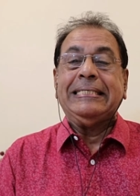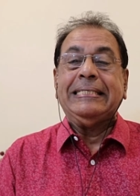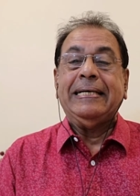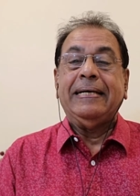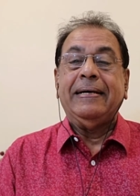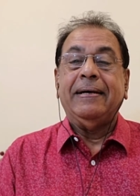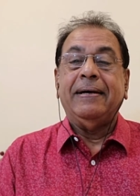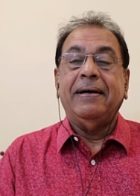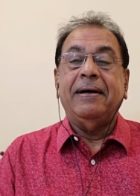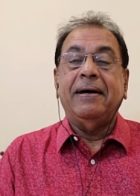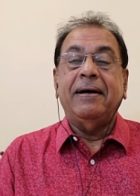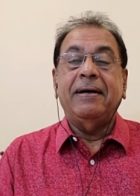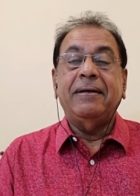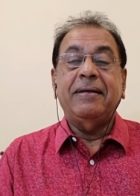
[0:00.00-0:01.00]

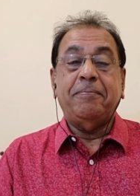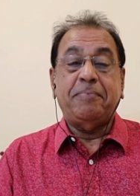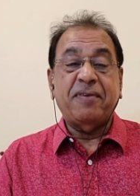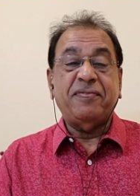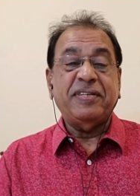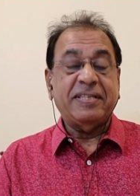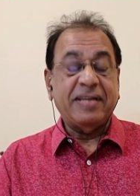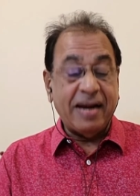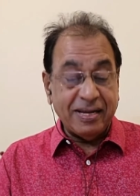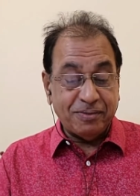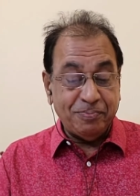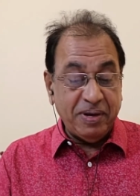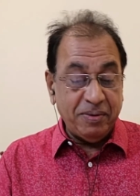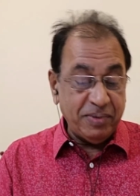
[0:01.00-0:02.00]
And the professor
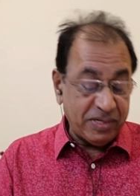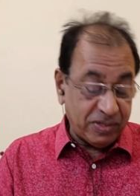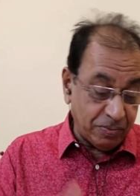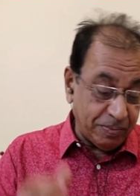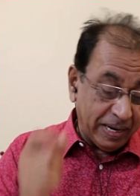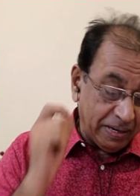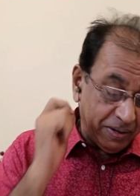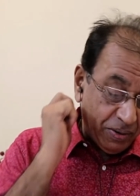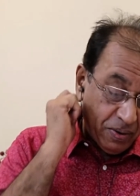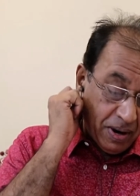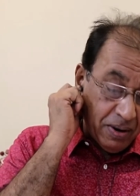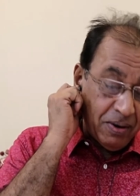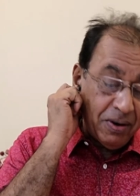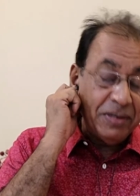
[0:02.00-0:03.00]
asked me, Mr. Oommen, you
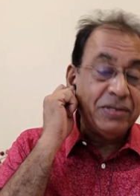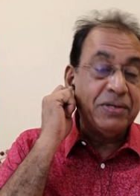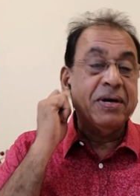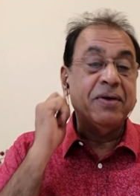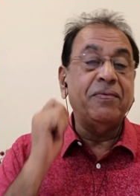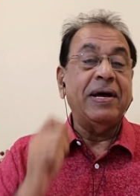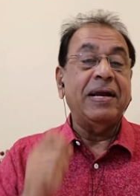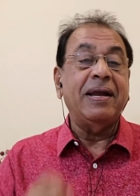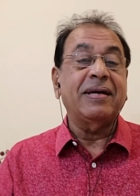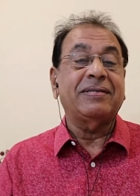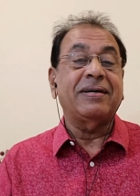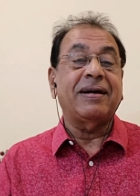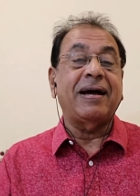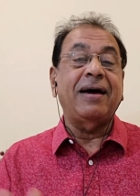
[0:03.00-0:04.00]
are going to give a
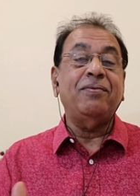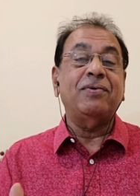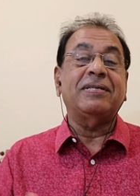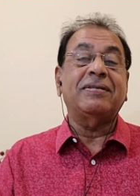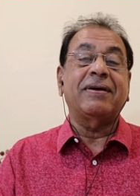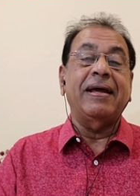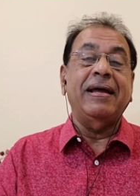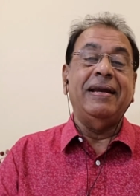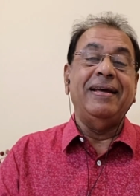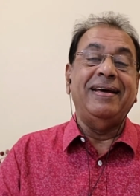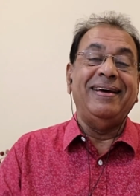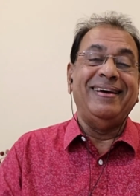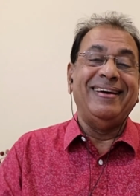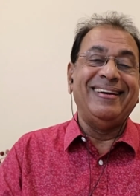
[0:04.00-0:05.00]
lecture. I was
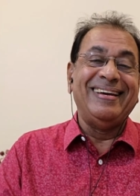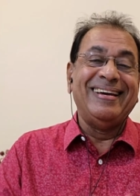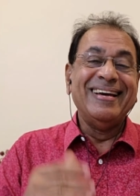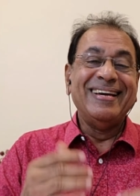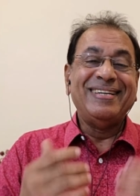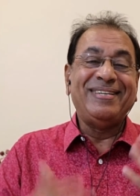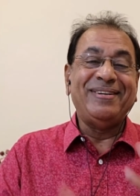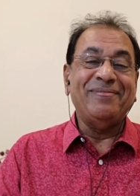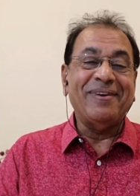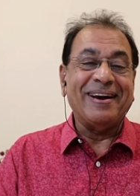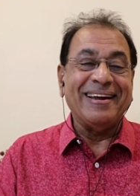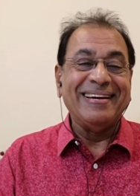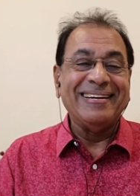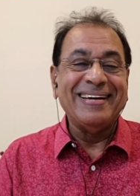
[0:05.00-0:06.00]
really
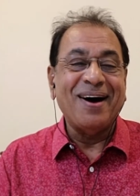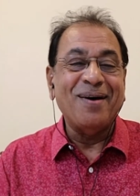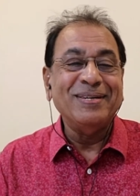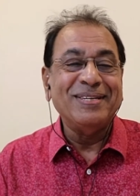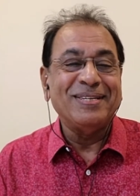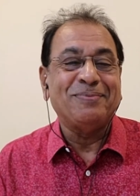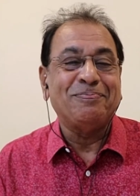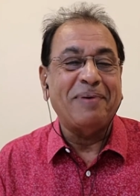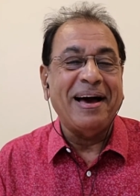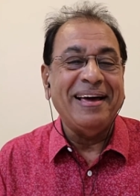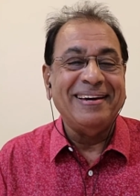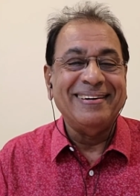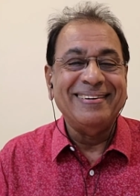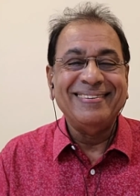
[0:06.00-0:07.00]
shivering down the
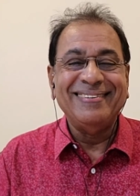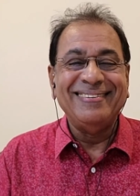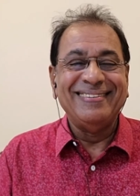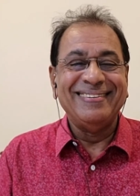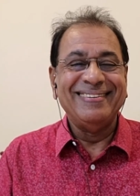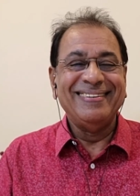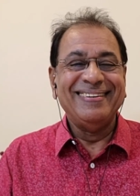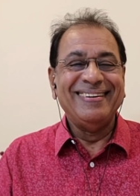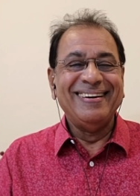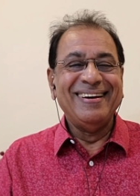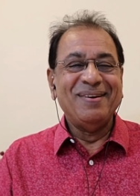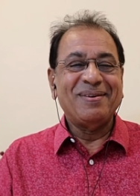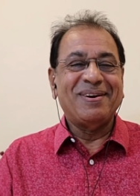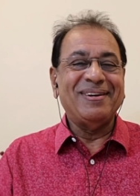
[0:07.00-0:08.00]
spine
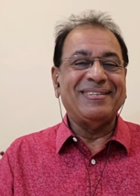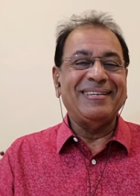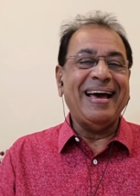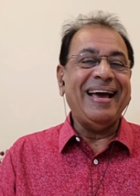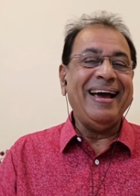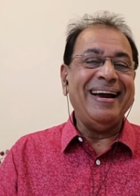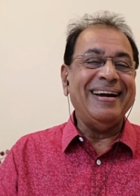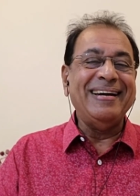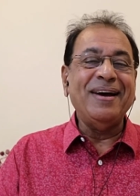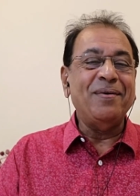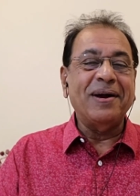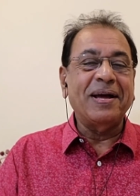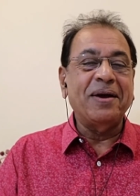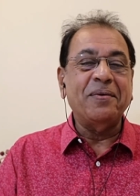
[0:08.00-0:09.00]
because I had
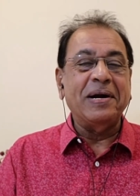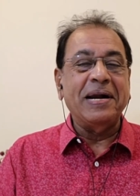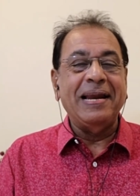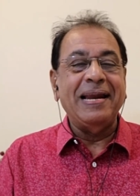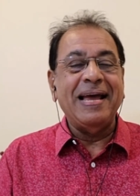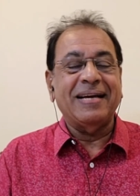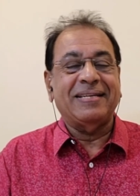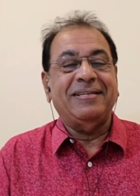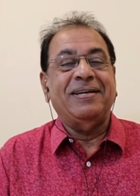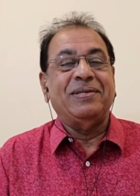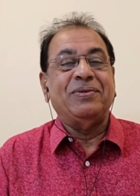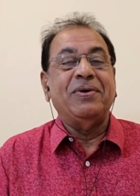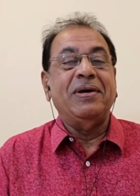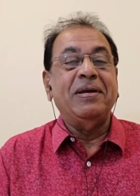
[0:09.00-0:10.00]
never given a lecture
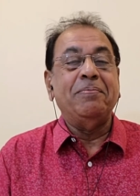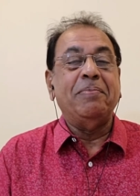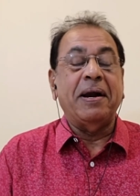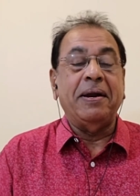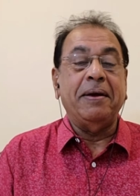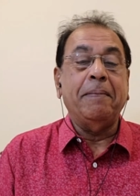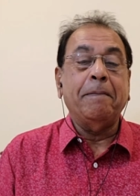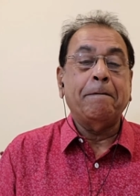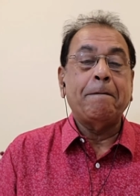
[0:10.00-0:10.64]
to anybody.